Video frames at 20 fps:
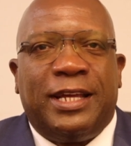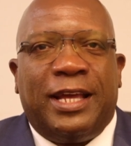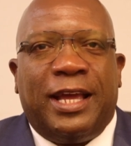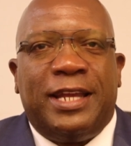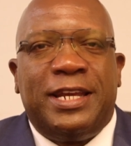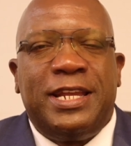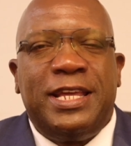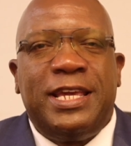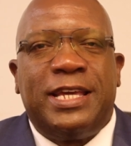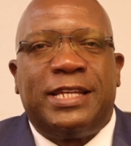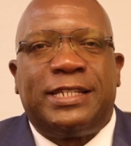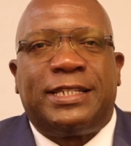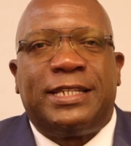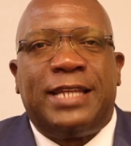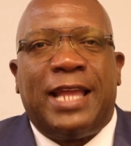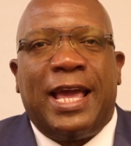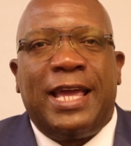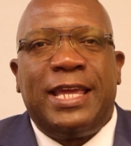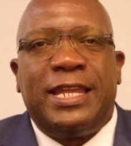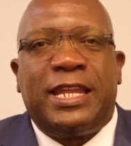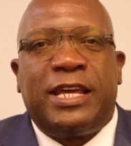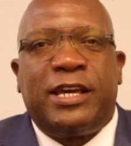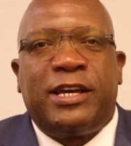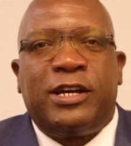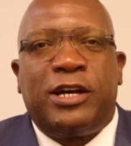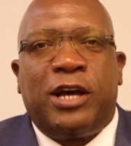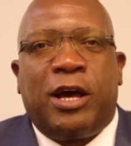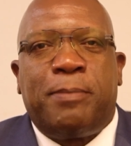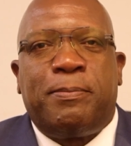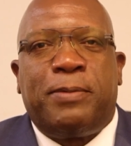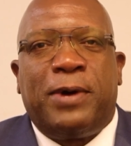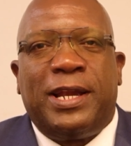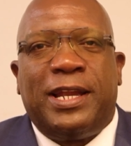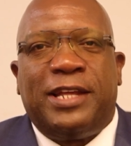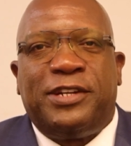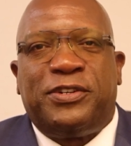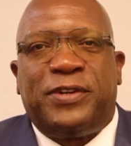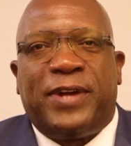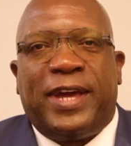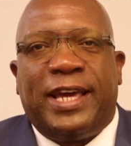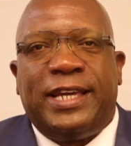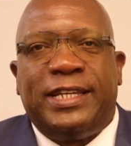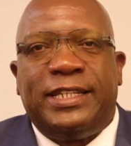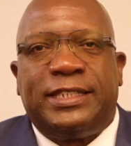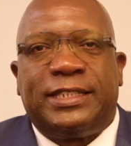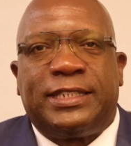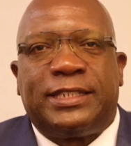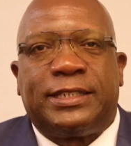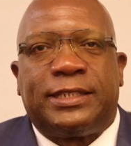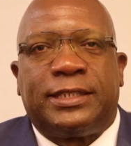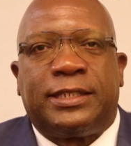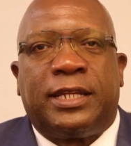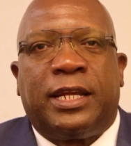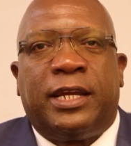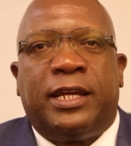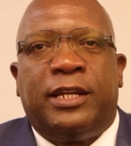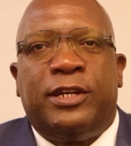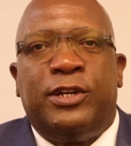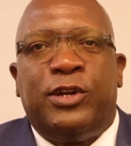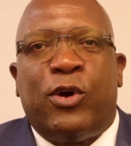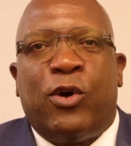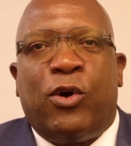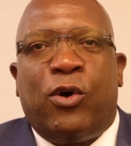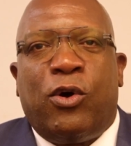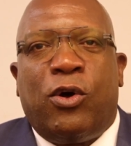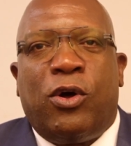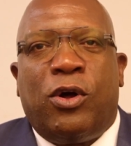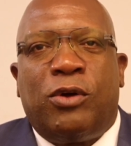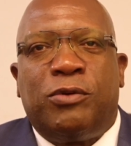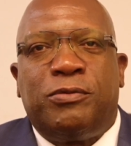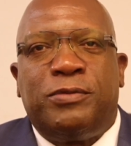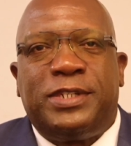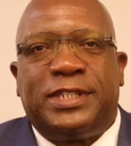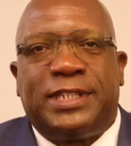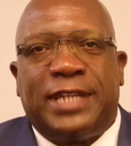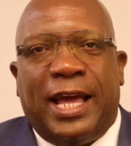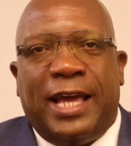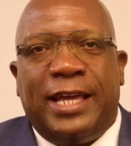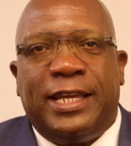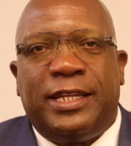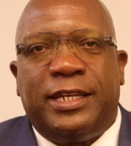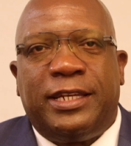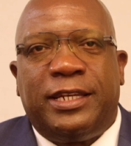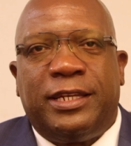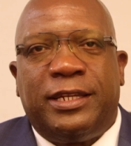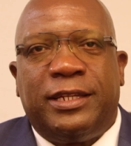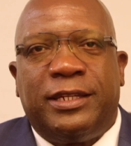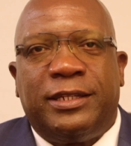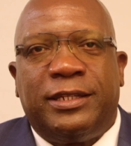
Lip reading: and he has neither apologized nor resigned.